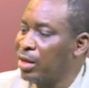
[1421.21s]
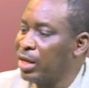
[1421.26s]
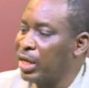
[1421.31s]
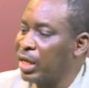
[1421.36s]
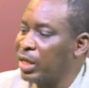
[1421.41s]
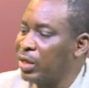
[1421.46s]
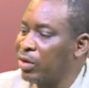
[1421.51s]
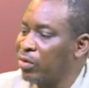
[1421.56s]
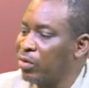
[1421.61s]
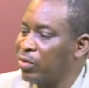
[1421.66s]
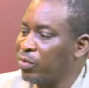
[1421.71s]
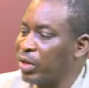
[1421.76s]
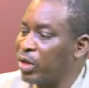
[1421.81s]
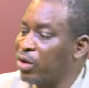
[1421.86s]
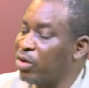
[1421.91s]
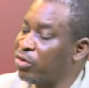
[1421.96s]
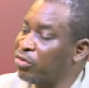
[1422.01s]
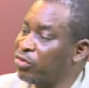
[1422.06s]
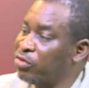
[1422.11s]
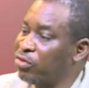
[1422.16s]
You know,
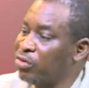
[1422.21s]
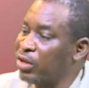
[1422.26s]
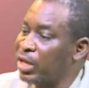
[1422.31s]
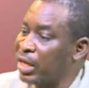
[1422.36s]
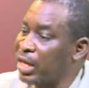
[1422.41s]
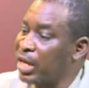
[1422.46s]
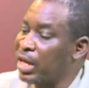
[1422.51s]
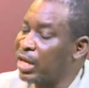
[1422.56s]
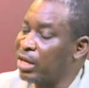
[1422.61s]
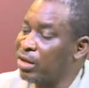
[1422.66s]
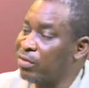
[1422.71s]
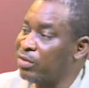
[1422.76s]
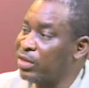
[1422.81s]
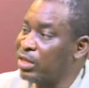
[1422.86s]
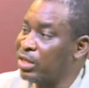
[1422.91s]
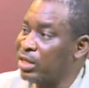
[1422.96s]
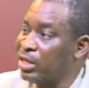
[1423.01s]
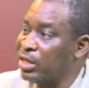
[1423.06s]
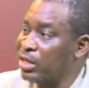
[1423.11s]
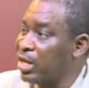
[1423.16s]
because again of
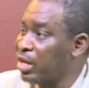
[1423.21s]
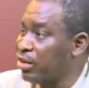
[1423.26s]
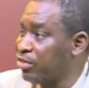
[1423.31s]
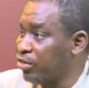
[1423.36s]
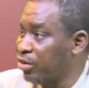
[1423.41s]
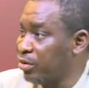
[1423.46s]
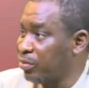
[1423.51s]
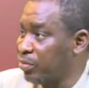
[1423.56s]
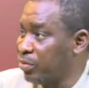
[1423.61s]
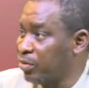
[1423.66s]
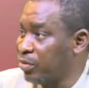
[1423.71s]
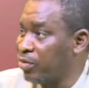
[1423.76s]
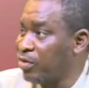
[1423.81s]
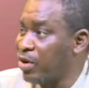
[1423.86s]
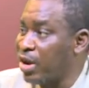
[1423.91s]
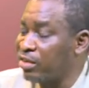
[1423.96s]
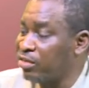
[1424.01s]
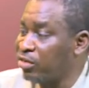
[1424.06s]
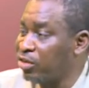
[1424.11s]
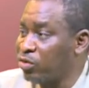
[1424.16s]
the leadership
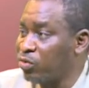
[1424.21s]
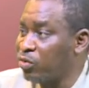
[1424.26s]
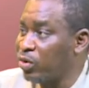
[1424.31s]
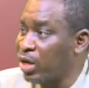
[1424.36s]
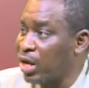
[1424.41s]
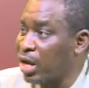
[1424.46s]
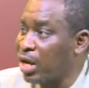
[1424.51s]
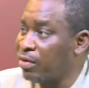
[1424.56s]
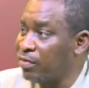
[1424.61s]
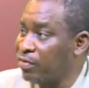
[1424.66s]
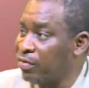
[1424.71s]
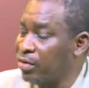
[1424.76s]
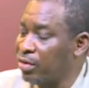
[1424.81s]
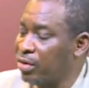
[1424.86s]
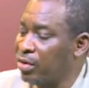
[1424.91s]
crisis we have,